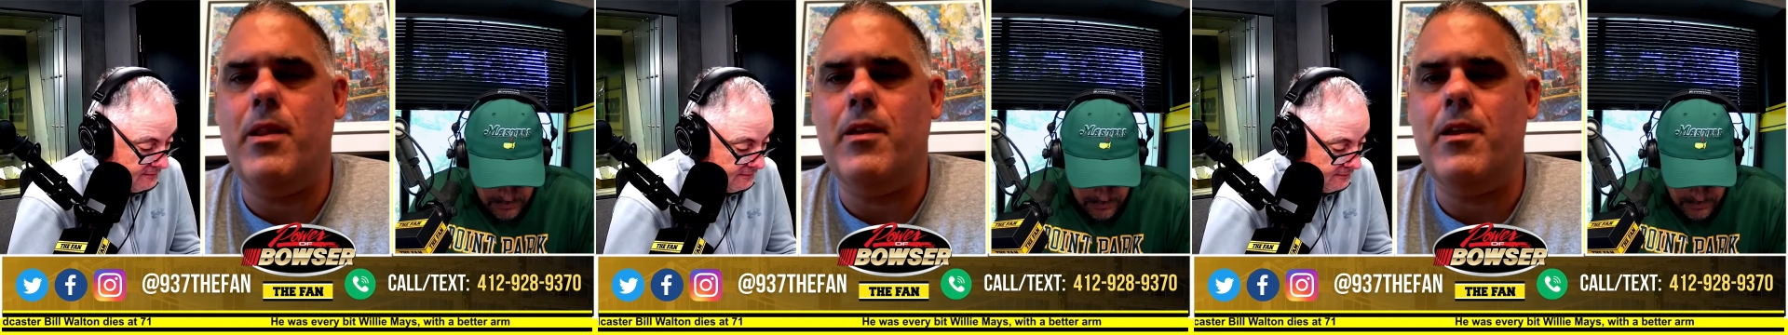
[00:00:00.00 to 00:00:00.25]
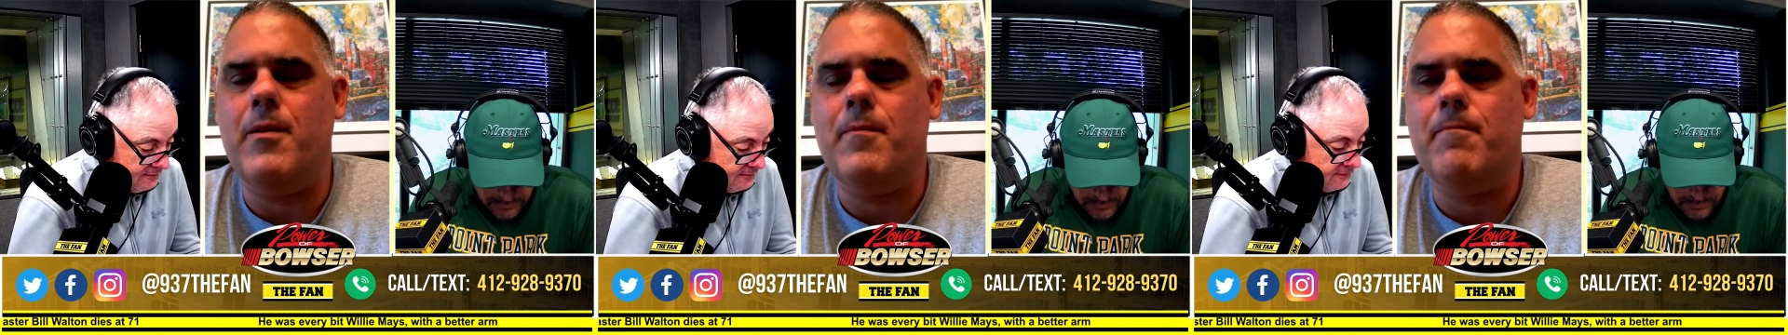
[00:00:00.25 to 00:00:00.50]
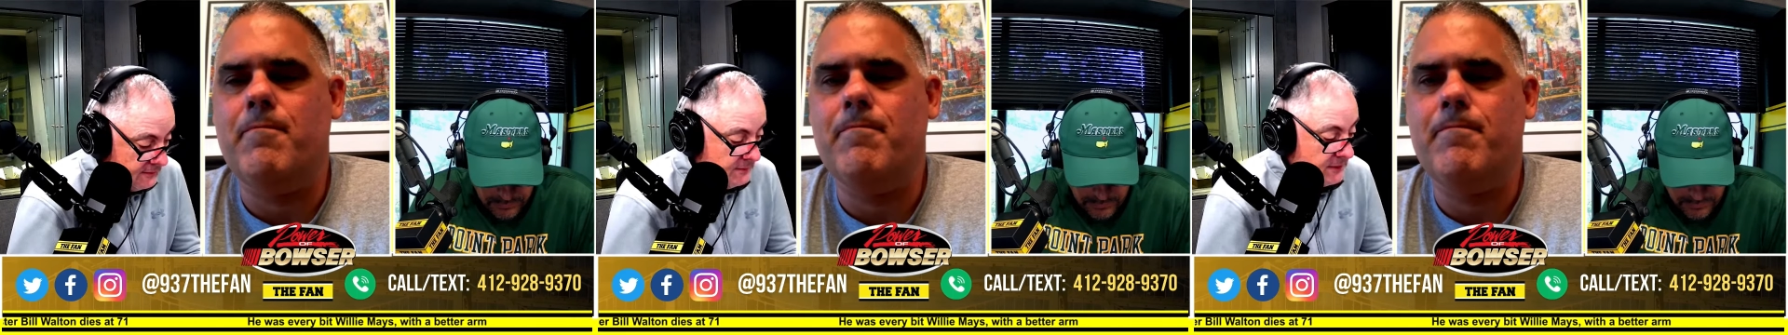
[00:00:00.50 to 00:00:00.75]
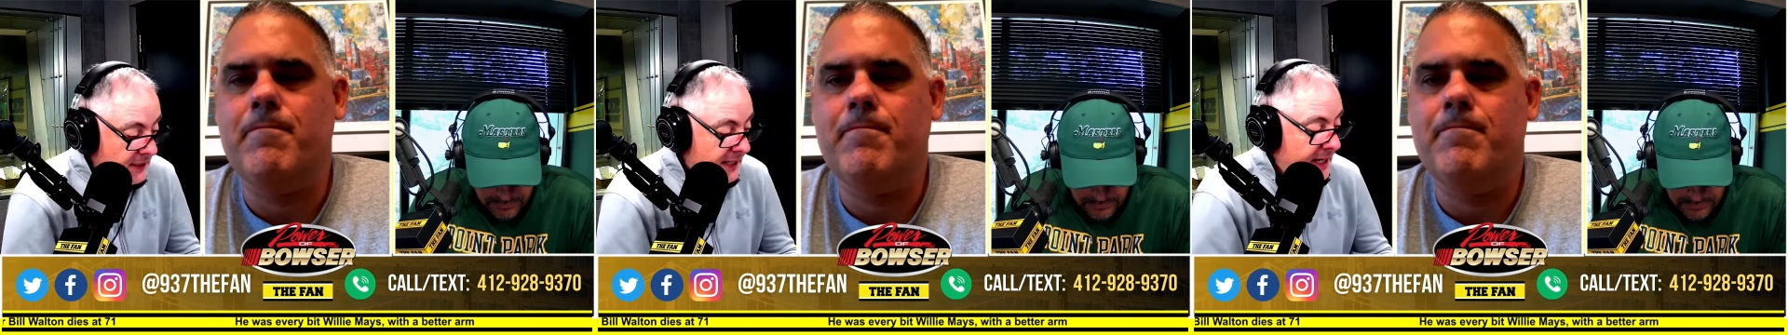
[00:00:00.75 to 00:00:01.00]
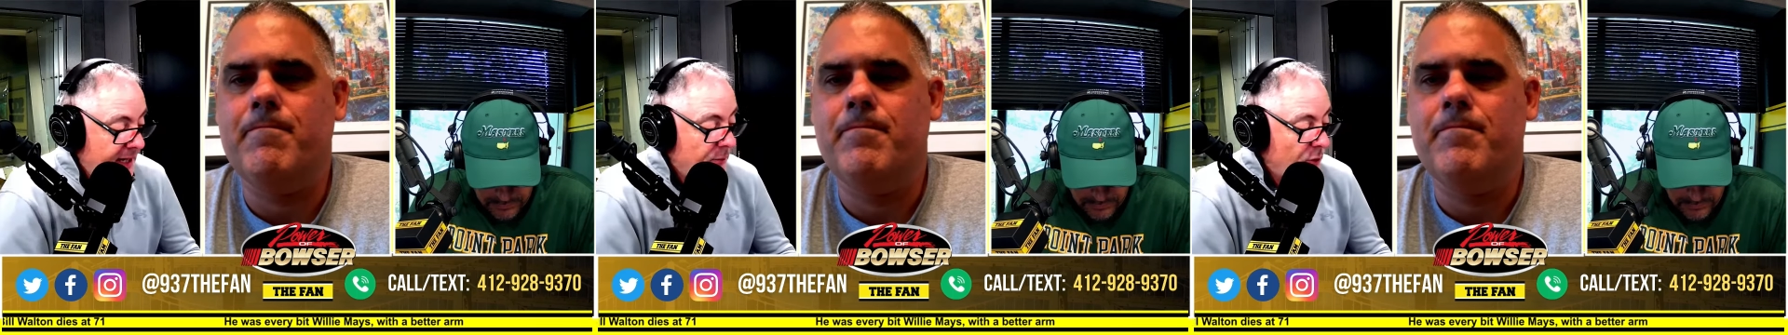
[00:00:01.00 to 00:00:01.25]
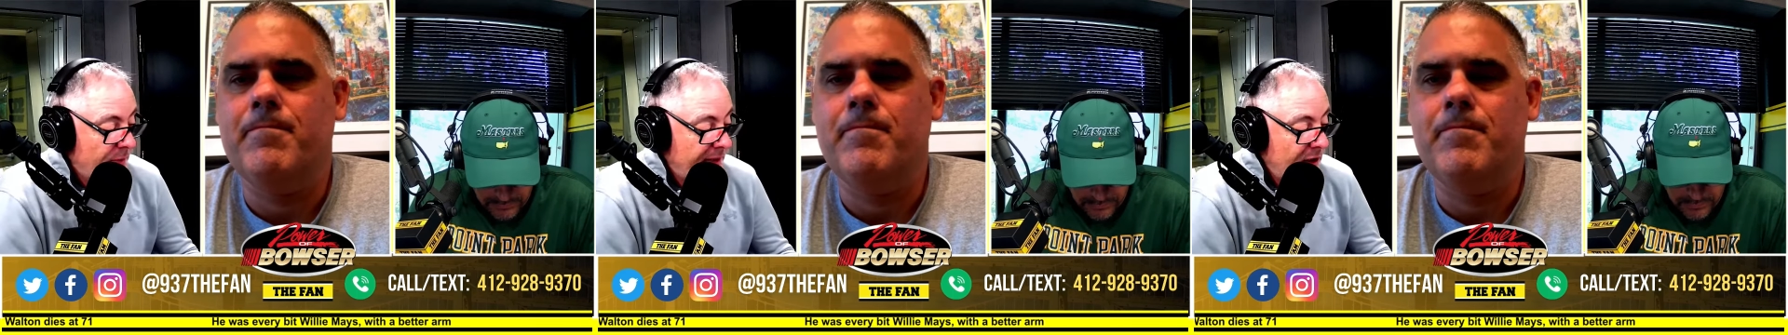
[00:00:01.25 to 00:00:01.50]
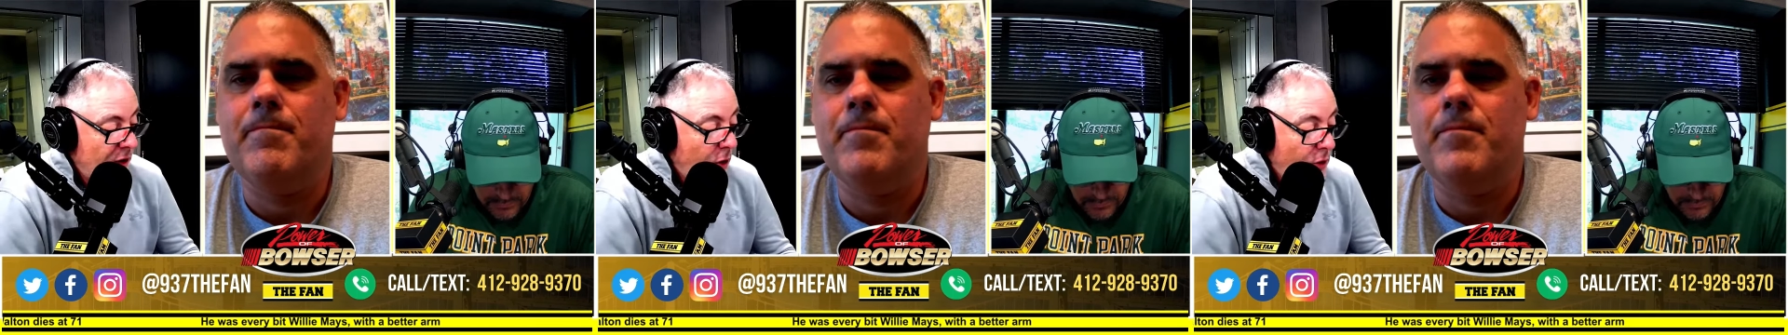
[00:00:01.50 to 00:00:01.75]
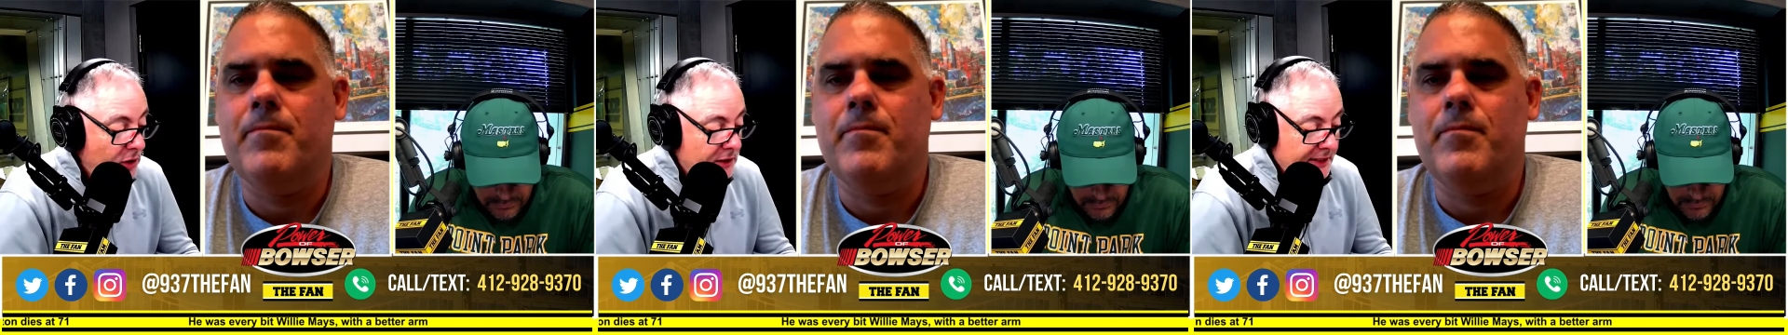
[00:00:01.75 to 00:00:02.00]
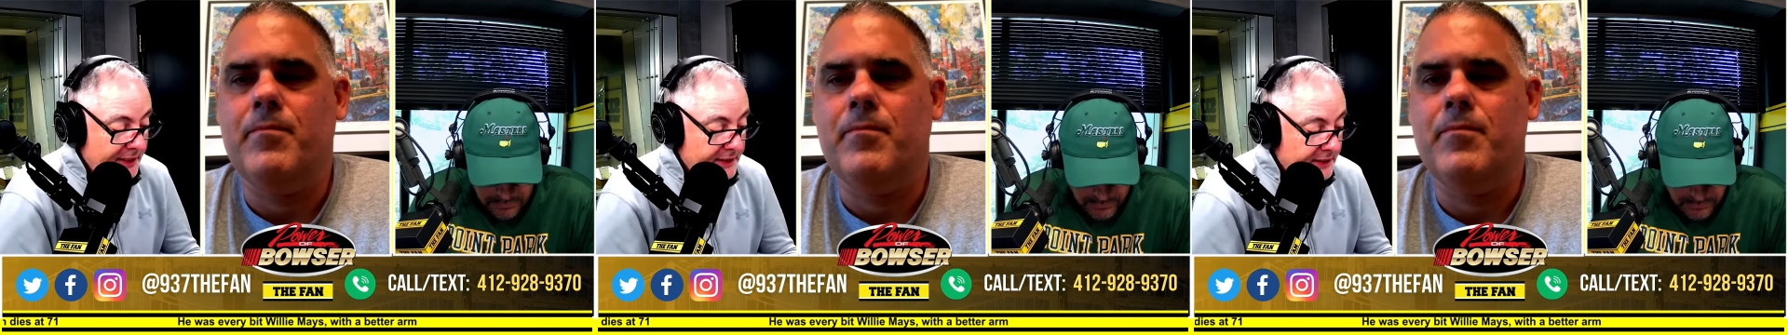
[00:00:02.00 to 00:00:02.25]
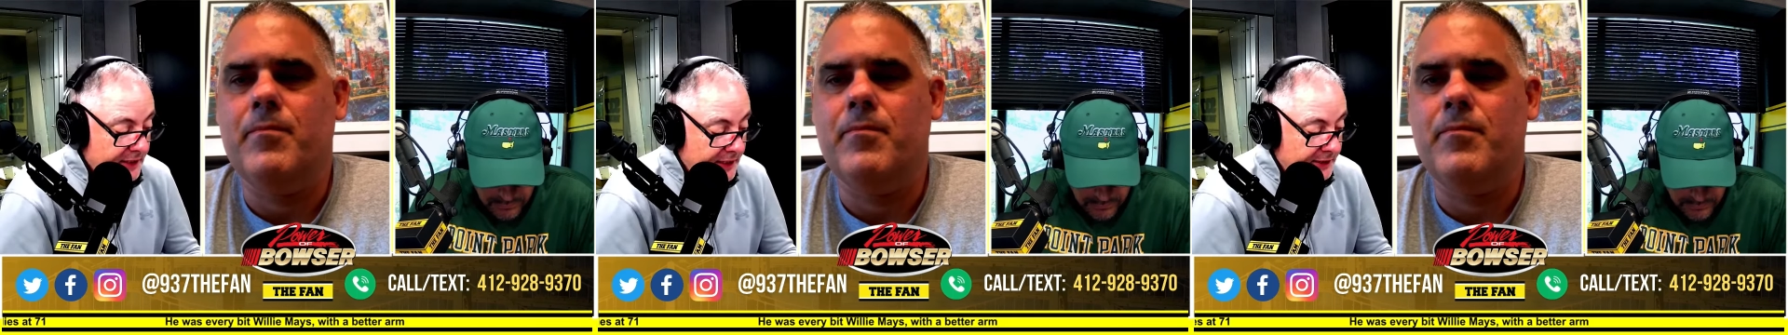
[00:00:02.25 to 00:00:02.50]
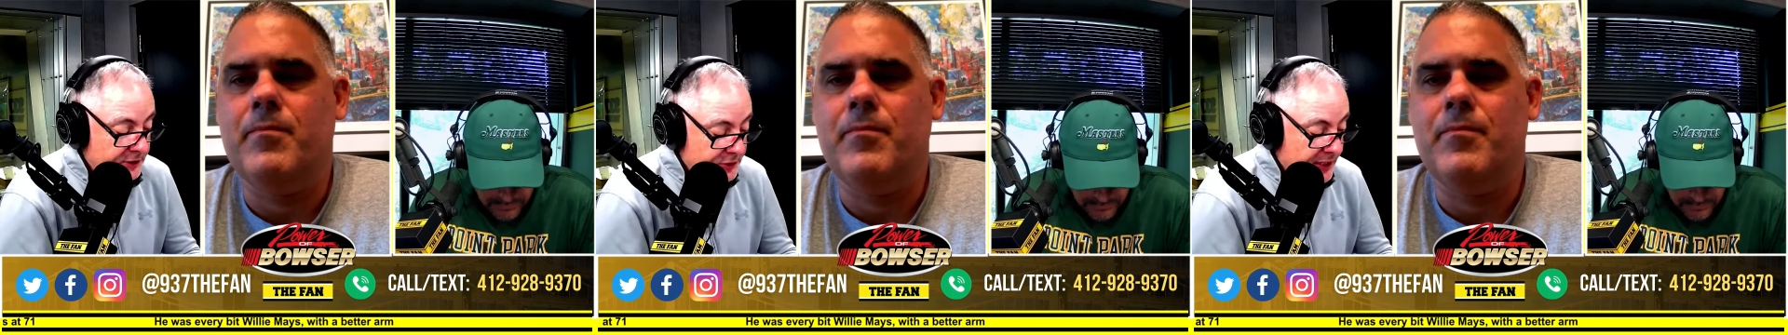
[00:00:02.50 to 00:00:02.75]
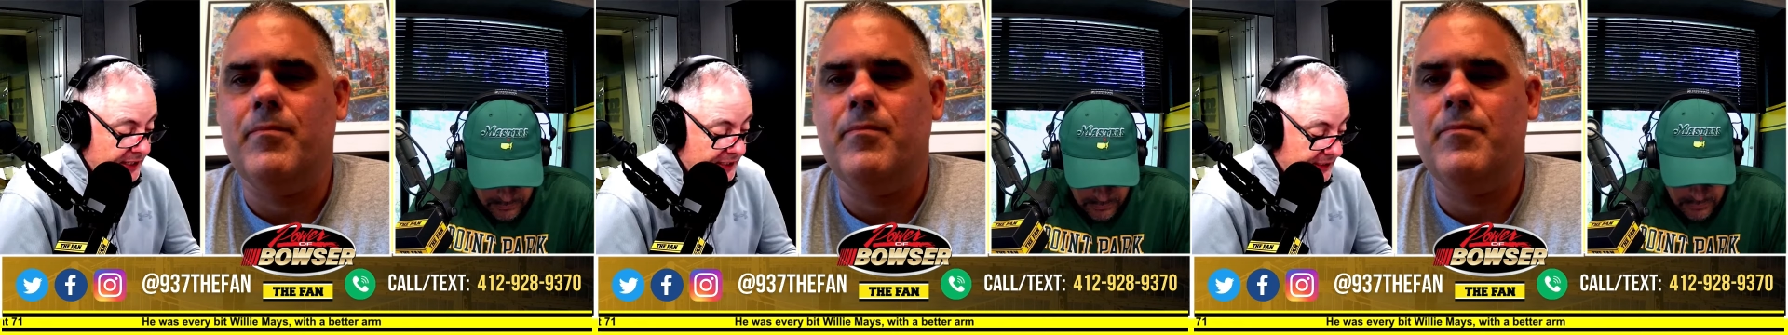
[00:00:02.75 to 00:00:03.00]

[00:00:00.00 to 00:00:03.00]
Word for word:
Speaker 1: from minicamp.
Speaker 2: Cam will be a hold-in at training